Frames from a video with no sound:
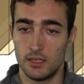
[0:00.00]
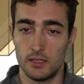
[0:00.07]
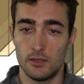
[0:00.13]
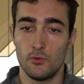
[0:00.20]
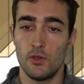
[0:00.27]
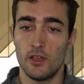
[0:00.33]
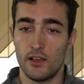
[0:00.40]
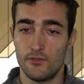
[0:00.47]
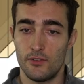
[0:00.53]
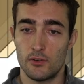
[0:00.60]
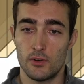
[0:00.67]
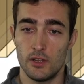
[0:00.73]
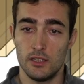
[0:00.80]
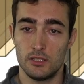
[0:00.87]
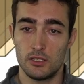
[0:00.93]
We have
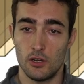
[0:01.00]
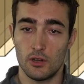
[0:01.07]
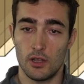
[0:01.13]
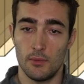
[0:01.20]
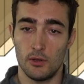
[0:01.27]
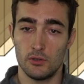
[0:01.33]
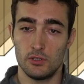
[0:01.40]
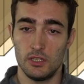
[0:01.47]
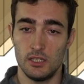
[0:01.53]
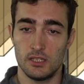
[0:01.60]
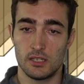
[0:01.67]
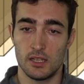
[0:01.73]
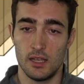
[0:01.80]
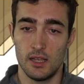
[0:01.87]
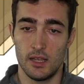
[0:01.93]
already talked about
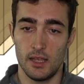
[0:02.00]
this